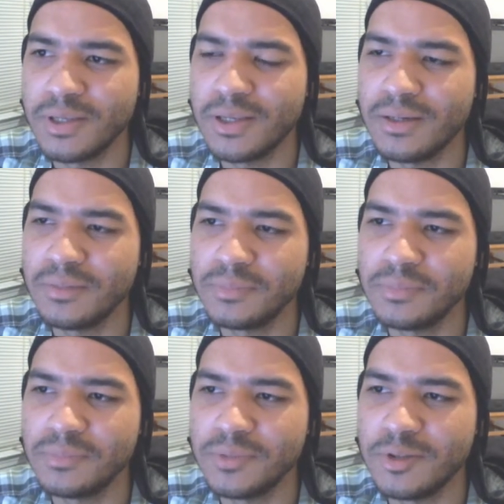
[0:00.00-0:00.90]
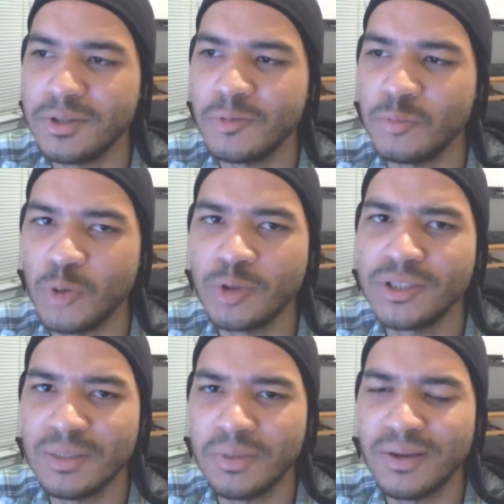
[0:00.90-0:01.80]
And, you know, you'll
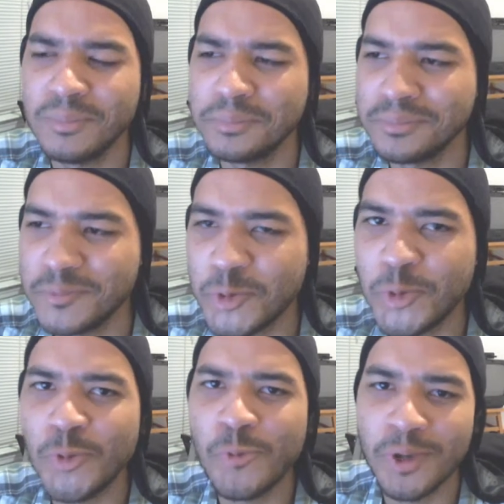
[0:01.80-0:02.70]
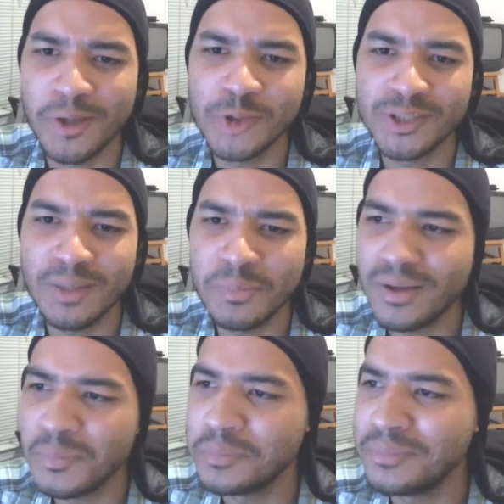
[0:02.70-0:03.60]
slip up. You will slip
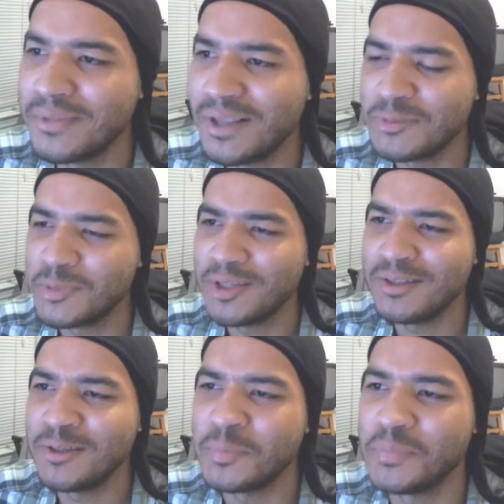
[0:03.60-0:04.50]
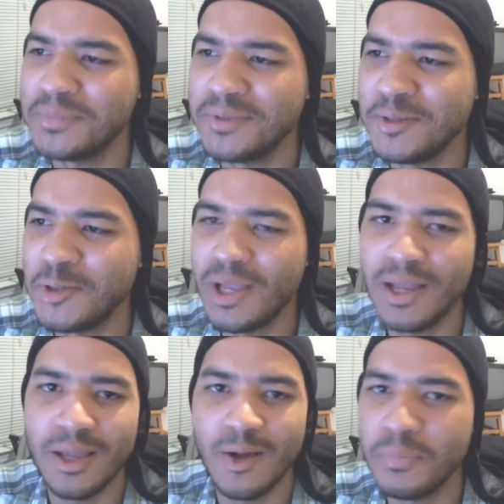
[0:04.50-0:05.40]
up. I'm telling you. You
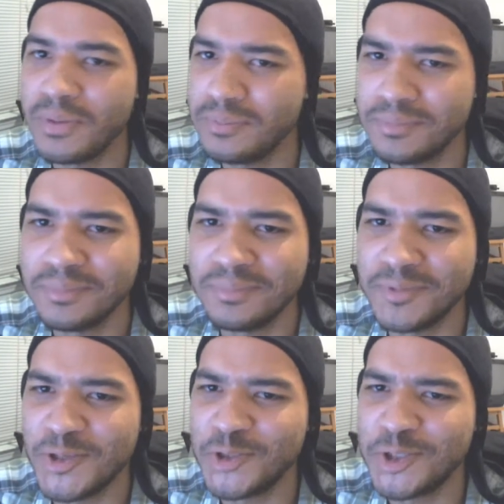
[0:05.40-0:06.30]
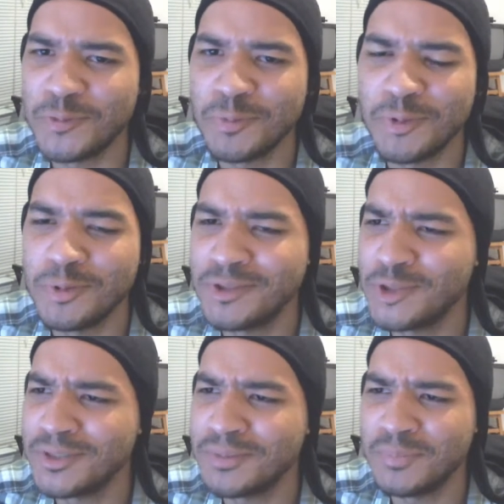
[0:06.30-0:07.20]
can't help it. It's just,
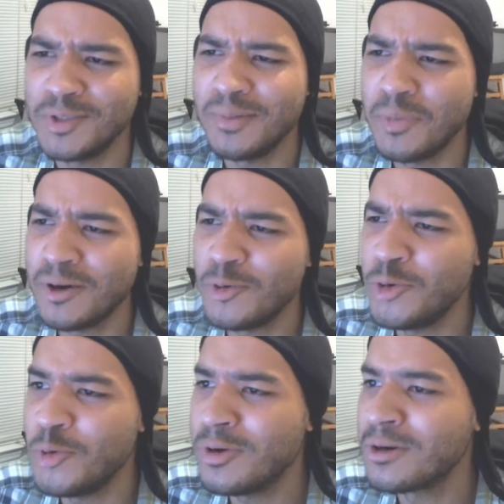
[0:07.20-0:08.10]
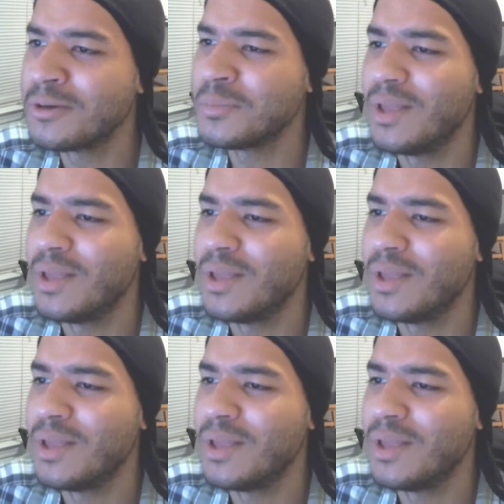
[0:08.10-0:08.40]
you know, part of who you are.